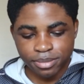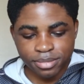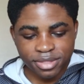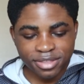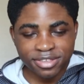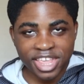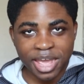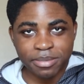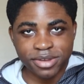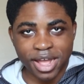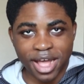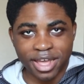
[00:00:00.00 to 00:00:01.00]
At the
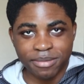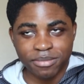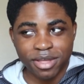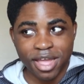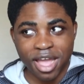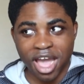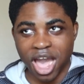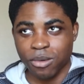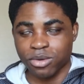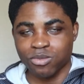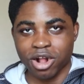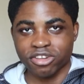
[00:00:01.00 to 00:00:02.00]
same time, I
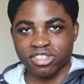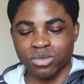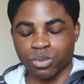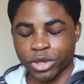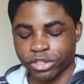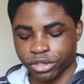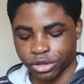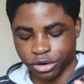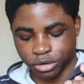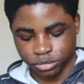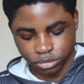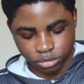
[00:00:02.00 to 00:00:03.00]
would watch them with
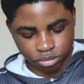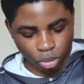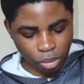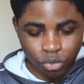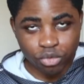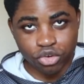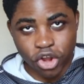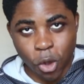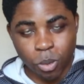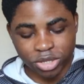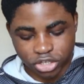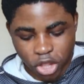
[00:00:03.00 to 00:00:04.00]
her. You know
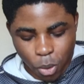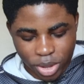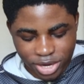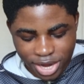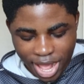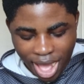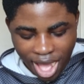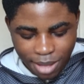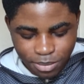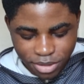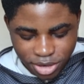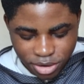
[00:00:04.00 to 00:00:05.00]
what's going to
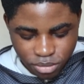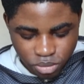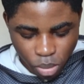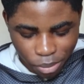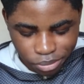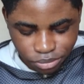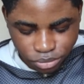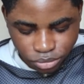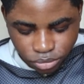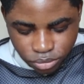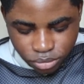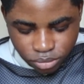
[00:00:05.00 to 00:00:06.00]
happen,
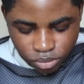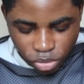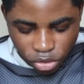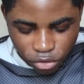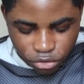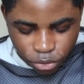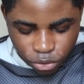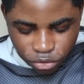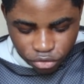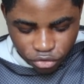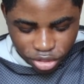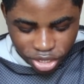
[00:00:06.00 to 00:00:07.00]
so
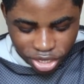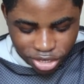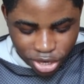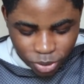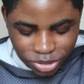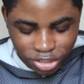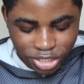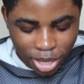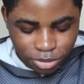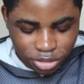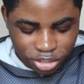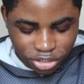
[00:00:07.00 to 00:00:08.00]
there's really no
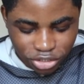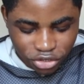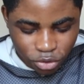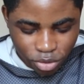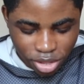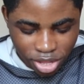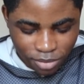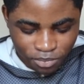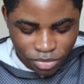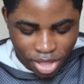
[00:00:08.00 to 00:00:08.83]
substance to it,